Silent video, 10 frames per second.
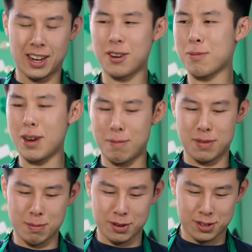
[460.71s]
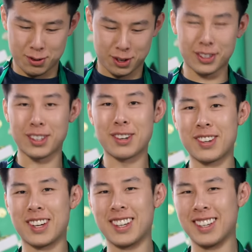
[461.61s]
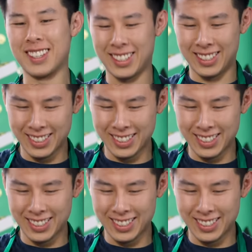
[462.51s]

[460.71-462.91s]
And don't mind me, I'm just struggling over here.